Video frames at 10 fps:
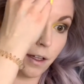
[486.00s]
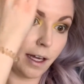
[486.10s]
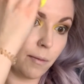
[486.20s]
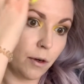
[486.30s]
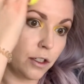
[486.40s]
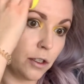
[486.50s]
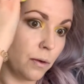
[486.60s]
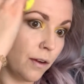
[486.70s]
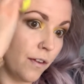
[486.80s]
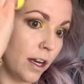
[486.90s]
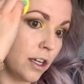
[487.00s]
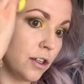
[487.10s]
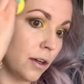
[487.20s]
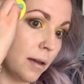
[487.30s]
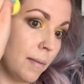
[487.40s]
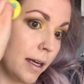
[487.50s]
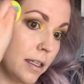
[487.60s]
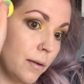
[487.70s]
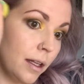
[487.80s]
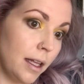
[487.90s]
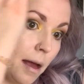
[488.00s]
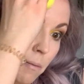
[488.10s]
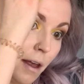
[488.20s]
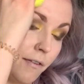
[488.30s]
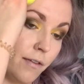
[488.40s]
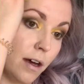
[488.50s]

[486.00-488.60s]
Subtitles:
like a more dewy finish, you can mix it with the Limelight